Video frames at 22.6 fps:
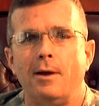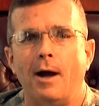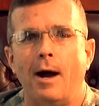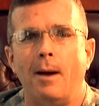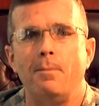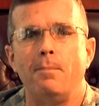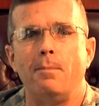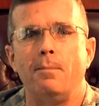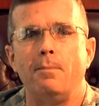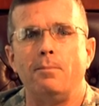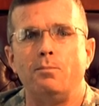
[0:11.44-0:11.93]

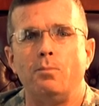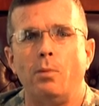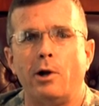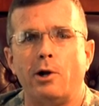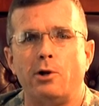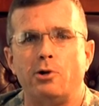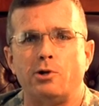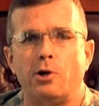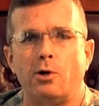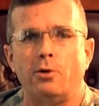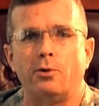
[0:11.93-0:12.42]
I'm
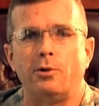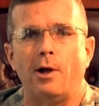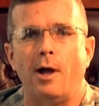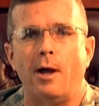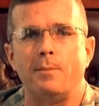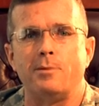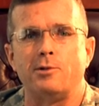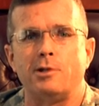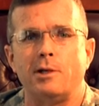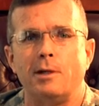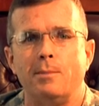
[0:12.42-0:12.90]
Brigadier General
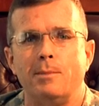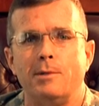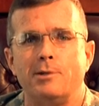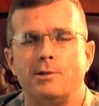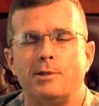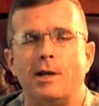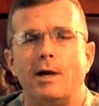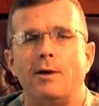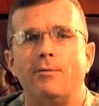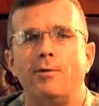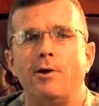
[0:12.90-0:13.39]
Tom Seamands,
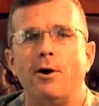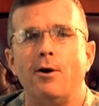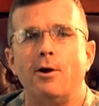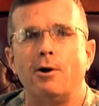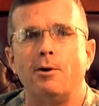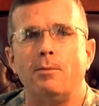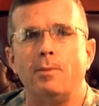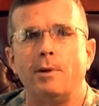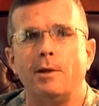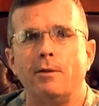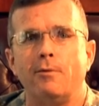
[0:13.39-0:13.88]
and I have the honor
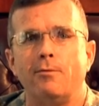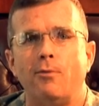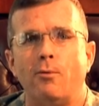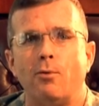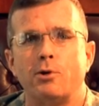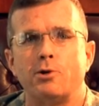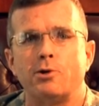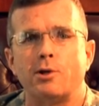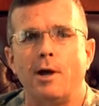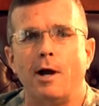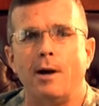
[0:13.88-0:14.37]
of being the
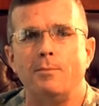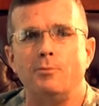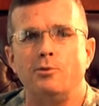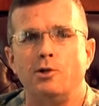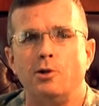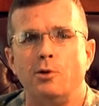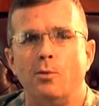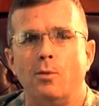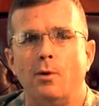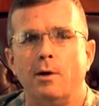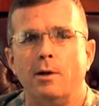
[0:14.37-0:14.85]
FORSCOM
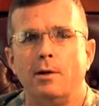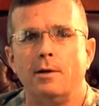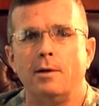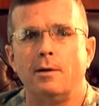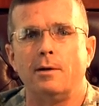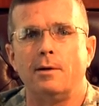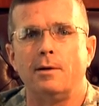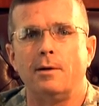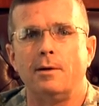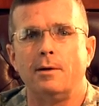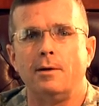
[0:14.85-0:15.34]
G1.
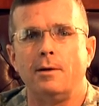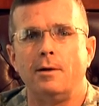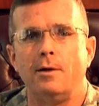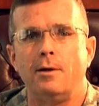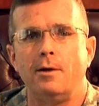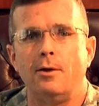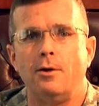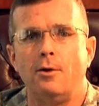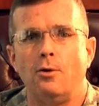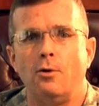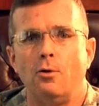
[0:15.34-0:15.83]

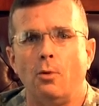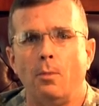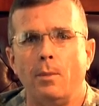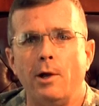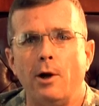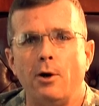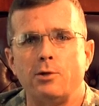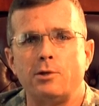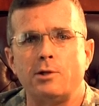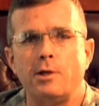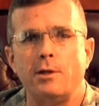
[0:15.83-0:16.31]
We'll be
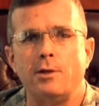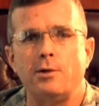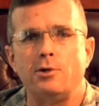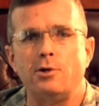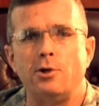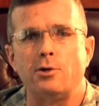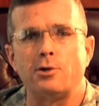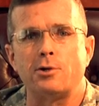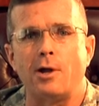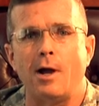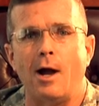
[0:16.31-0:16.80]
hosting this
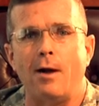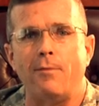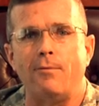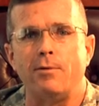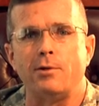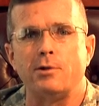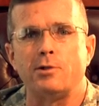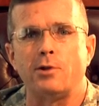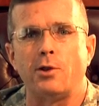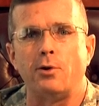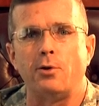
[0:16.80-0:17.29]
year's
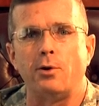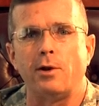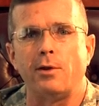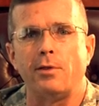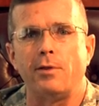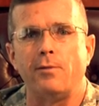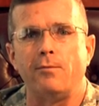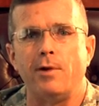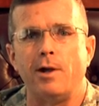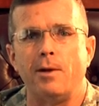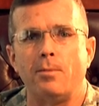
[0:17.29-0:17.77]
conference 30th
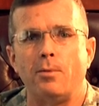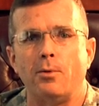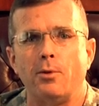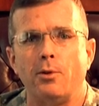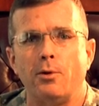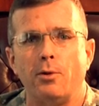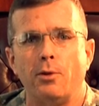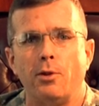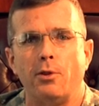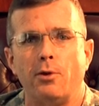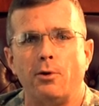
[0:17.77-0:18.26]
of April
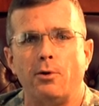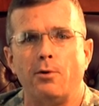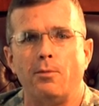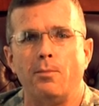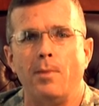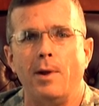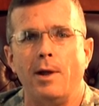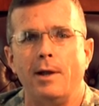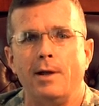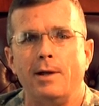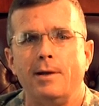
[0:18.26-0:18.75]
through the 3rd of
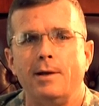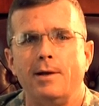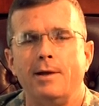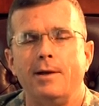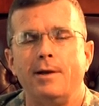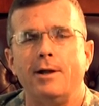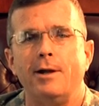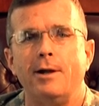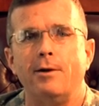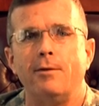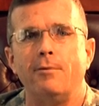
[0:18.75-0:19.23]
May
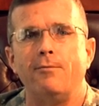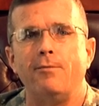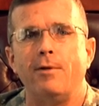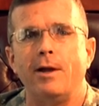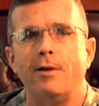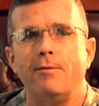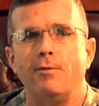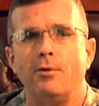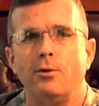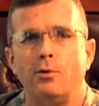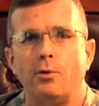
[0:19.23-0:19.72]
here in
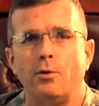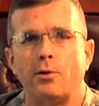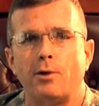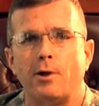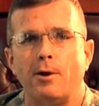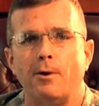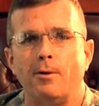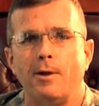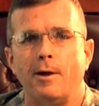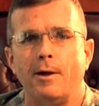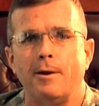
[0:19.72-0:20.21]
Fayetteville, North
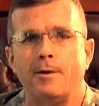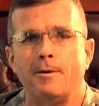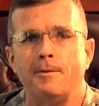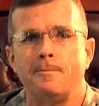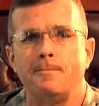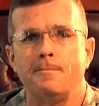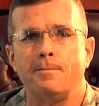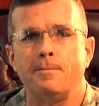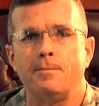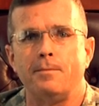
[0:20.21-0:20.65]
Carolina.